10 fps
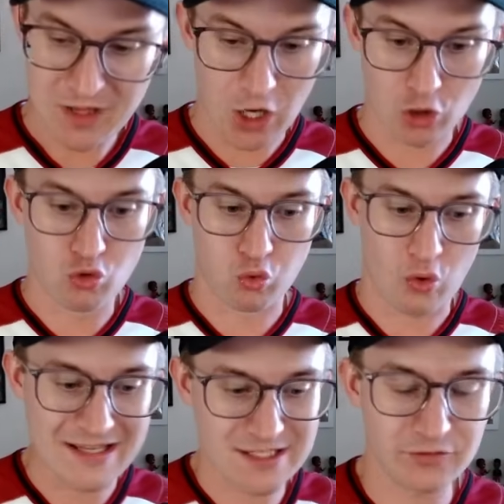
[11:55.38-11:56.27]

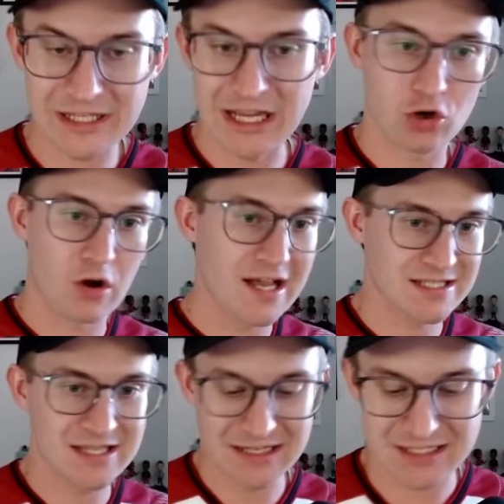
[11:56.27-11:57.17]
aggressively across
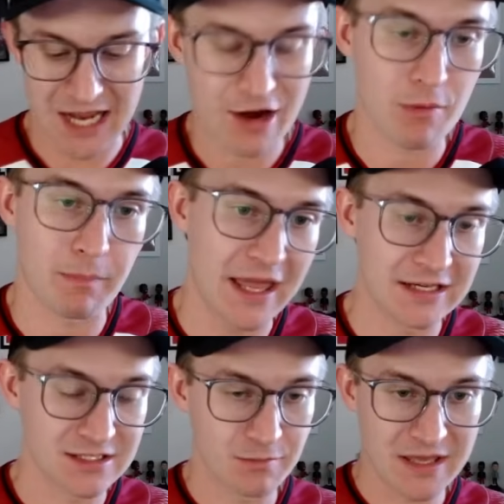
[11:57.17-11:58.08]
the entire
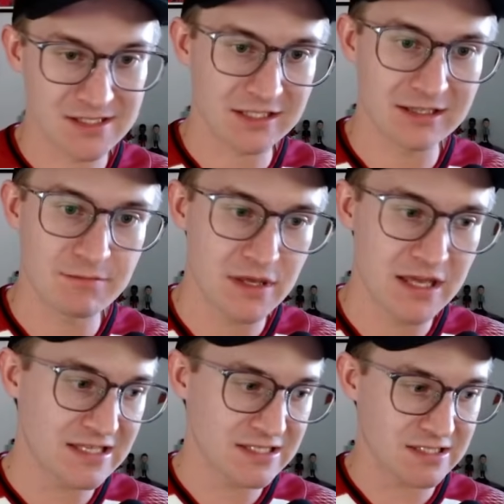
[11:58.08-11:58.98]
paint to basically be
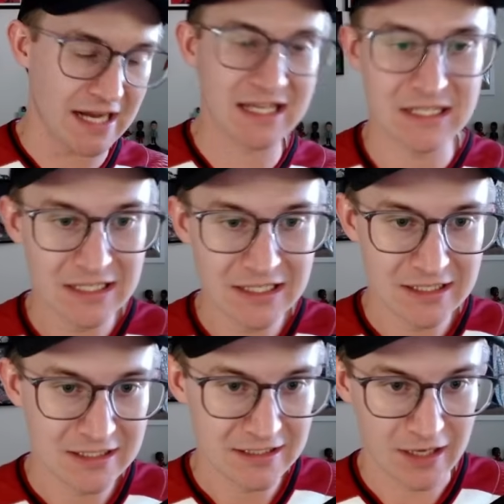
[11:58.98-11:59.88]
a
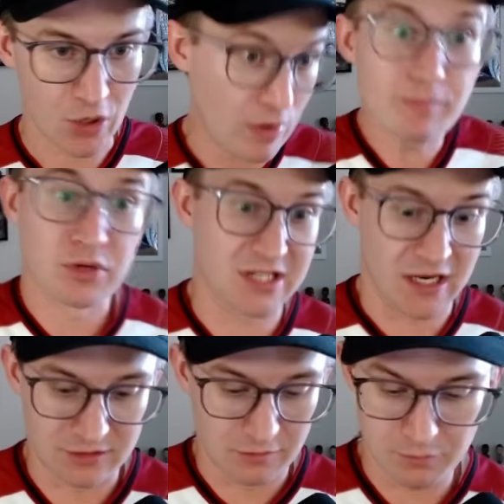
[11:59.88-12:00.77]
rim
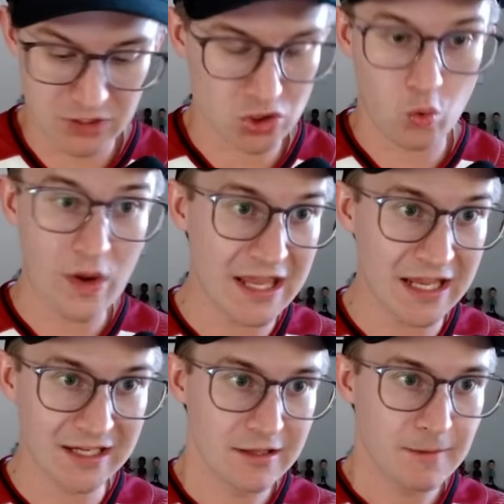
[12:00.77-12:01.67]
protector
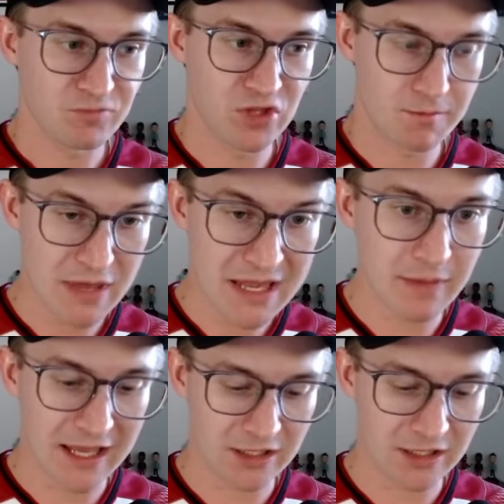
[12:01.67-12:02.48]
between the big man